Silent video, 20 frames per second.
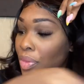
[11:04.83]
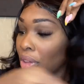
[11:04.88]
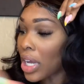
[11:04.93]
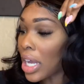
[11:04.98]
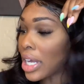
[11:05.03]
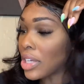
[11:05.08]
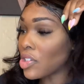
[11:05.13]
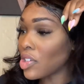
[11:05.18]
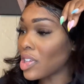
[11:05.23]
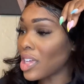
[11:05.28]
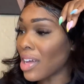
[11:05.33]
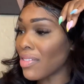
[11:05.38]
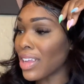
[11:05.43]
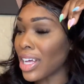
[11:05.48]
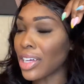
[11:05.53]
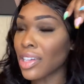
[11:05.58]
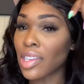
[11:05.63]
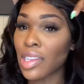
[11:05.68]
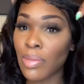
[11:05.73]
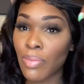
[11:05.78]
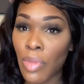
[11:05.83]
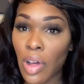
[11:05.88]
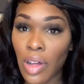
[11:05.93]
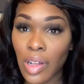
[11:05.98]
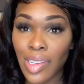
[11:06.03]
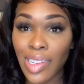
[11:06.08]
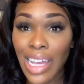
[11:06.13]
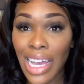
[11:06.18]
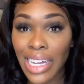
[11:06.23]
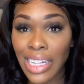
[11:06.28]
I just have like a small
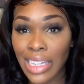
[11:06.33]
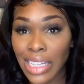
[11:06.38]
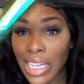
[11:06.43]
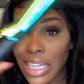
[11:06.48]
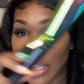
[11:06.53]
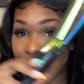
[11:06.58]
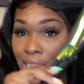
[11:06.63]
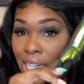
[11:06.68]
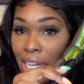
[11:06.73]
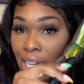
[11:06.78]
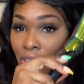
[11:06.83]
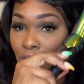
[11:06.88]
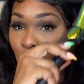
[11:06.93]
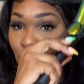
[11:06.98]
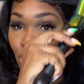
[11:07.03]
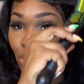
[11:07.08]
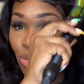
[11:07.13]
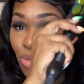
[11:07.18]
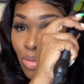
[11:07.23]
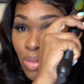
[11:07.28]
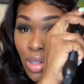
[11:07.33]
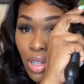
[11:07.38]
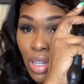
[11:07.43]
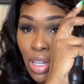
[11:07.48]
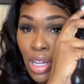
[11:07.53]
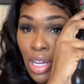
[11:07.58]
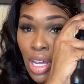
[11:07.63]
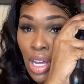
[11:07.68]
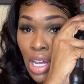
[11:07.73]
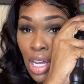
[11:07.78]
technique that I do.
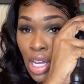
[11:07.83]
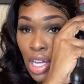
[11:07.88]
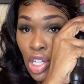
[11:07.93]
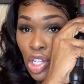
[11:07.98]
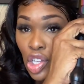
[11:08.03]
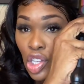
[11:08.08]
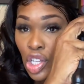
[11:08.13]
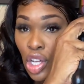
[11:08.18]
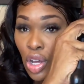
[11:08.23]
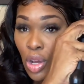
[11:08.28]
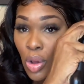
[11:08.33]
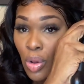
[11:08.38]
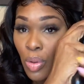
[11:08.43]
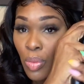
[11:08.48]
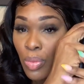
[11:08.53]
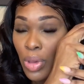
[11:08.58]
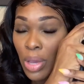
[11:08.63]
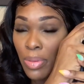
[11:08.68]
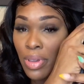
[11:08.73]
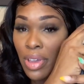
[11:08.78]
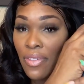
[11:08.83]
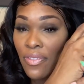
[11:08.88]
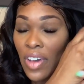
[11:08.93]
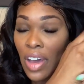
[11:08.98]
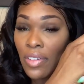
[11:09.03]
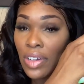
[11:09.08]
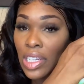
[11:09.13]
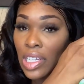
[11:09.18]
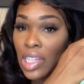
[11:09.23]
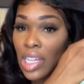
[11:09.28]
So maybe if I
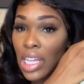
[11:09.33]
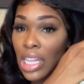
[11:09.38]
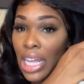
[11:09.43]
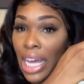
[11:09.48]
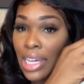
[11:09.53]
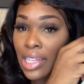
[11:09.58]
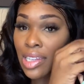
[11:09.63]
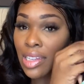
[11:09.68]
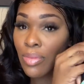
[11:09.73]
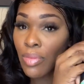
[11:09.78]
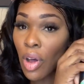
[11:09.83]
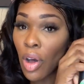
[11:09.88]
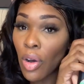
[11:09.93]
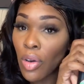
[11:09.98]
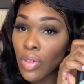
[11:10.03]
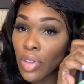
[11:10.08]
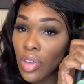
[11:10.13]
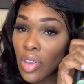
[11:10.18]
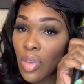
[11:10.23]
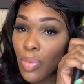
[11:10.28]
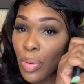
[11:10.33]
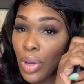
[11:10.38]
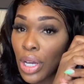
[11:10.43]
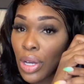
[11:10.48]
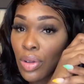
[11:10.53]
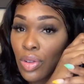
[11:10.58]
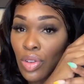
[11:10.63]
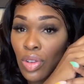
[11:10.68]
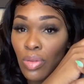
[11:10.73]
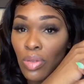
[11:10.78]
would have did like some holding spray
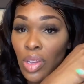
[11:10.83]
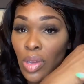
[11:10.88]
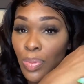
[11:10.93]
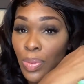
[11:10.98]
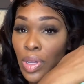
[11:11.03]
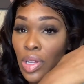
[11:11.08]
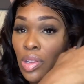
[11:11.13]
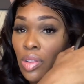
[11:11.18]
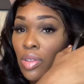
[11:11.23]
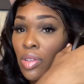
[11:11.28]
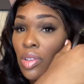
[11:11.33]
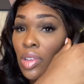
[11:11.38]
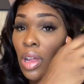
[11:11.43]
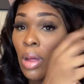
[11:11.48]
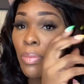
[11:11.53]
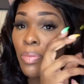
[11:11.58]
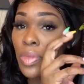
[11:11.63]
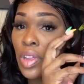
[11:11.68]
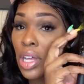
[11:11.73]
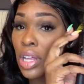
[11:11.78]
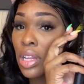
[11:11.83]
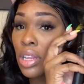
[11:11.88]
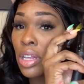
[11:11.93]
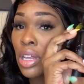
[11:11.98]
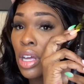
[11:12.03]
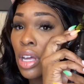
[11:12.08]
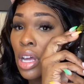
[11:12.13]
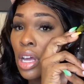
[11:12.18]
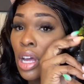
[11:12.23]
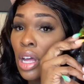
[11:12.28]
or some spritz or something,
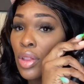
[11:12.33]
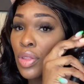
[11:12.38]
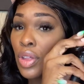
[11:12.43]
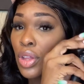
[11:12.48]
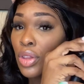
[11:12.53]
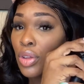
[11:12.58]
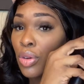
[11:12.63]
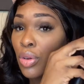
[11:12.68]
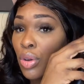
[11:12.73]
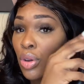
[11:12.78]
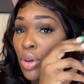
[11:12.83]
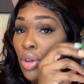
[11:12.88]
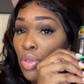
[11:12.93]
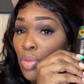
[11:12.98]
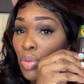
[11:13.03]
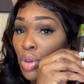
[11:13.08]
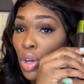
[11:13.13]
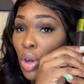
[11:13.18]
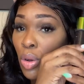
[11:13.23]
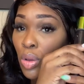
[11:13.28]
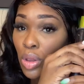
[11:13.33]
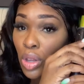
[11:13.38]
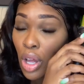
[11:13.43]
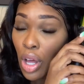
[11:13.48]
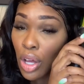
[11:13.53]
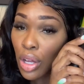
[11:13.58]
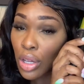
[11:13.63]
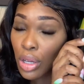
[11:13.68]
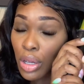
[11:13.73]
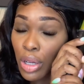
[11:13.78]
then the curls would go
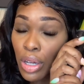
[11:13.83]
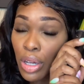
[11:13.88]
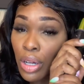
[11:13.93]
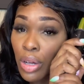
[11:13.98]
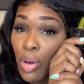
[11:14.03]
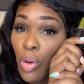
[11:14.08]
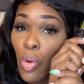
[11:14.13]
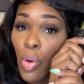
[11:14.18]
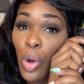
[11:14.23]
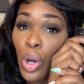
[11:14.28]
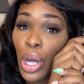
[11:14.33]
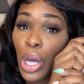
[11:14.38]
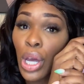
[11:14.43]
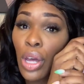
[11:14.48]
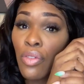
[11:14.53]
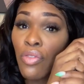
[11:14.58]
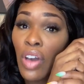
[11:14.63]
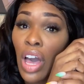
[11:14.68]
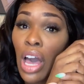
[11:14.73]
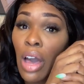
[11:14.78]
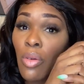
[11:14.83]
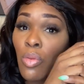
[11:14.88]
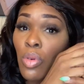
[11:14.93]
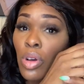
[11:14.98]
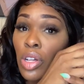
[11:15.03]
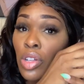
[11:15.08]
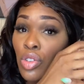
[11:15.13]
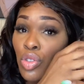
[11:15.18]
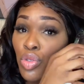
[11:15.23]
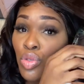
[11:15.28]
longer. Or if I
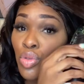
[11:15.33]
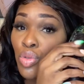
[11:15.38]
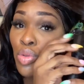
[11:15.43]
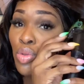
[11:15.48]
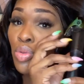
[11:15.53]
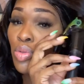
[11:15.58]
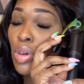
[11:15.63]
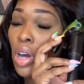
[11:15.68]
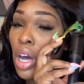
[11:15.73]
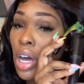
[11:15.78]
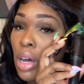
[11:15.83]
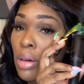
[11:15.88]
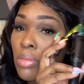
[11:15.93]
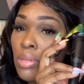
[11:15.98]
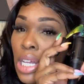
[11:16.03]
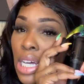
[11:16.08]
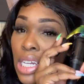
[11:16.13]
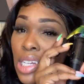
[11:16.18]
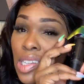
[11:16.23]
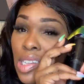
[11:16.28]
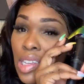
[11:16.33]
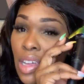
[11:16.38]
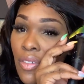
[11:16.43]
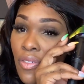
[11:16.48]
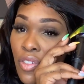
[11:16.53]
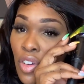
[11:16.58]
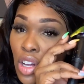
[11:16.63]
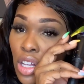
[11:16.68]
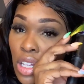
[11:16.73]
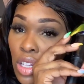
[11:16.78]
was to let it sit
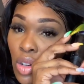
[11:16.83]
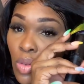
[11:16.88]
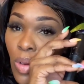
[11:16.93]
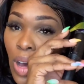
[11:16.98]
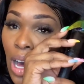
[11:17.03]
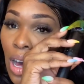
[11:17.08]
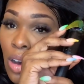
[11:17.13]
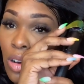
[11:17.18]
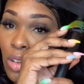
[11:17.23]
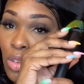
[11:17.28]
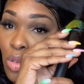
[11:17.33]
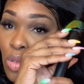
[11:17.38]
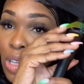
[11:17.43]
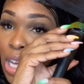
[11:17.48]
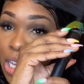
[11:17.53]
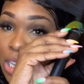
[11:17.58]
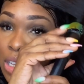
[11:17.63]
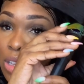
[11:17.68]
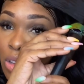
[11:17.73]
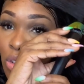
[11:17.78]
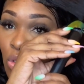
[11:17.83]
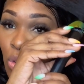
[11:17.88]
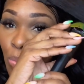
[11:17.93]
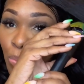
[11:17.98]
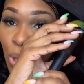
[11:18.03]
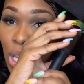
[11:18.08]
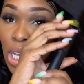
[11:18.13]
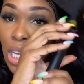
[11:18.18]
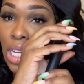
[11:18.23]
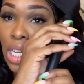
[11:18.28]
for a little while or do like a little
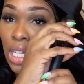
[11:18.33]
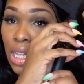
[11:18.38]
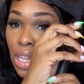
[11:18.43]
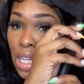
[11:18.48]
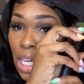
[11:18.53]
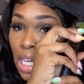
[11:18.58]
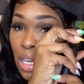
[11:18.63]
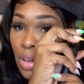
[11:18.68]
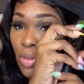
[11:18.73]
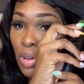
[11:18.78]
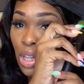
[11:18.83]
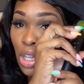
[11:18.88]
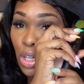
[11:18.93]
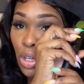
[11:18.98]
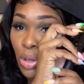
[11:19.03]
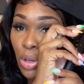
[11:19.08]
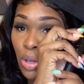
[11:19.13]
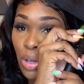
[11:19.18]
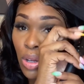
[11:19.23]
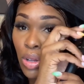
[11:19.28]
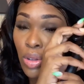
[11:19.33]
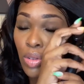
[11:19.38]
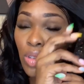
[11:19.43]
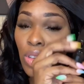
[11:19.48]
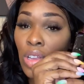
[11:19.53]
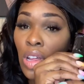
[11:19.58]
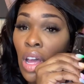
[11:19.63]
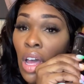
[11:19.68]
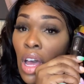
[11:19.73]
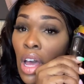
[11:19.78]
pinning thing with the curls,
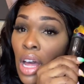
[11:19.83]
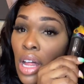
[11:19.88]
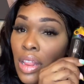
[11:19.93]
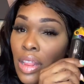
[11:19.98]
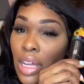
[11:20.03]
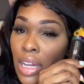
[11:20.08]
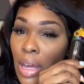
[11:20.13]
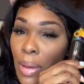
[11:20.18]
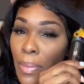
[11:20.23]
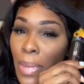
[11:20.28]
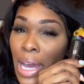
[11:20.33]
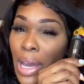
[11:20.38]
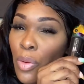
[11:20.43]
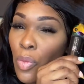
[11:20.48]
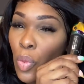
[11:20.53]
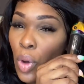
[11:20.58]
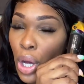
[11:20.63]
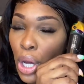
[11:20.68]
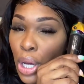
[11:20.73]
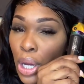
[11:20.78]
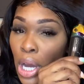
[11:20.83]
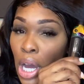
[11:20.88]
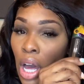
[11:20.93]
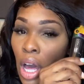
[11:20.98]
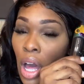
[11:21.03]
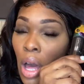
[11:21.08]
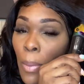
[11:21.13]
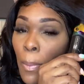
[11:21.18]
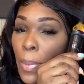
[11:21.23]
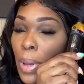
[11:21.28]
then it might work.
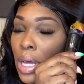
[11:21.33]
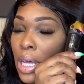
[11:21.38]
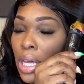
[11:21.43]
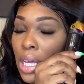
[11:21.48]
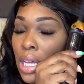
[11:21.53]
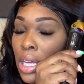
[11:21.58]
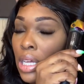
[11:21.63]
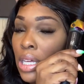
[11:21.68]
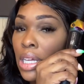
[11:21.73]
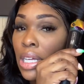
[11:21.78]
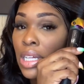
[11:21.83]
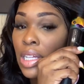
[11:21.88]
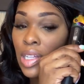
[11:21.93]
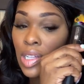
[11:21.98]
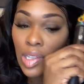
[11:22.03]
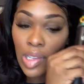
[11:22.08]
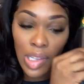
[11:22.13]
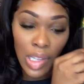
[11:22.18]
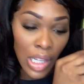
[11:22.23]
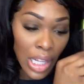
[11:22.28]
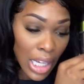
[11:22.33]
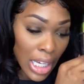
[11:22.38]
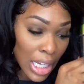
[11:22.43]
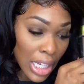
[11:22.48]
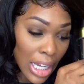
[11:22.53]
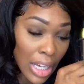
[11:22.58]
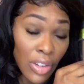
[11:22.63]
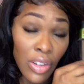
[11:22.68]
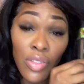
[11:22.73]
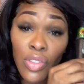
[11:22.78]
But it is like, I
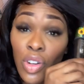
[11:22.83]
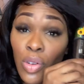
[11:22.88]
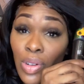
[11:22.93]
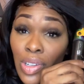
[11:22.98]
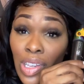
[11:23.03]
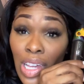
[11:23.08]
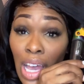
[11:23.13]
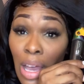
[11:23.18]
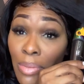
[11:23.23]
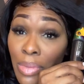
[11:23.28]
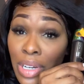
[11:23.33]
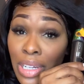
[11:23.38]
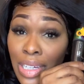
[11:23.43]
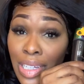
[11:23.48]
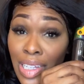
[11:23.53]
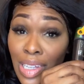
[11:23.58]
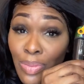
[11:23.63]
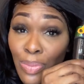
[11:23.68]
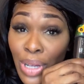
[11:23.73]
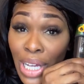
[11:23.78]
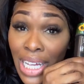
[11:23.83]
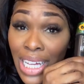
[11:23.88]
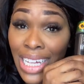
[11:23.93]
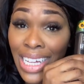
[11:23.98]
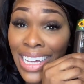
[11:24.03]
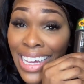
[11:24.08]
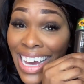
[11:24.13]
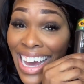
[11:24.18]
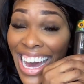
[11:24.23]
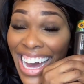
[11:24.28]
don't even know what time it is, but
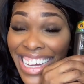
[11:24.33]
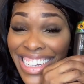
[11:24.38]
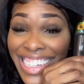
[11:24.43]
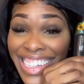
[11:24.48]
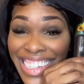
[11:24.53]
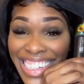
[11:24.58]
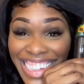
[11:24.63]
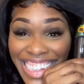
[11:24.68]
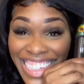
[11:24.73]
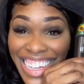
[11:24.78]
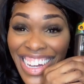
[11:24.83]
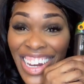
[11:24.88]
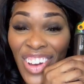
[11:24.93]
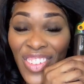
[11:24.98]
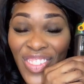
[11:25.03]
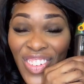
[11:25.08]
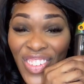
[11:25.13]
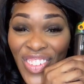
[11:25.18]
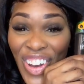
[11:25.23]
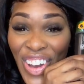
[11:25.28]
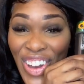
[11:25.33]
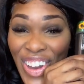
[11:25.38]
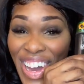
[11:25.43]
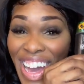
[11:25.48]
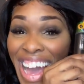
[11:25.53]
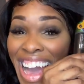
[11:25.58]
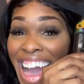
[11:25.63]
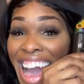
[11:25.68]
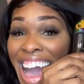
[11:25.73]
I just got off of work.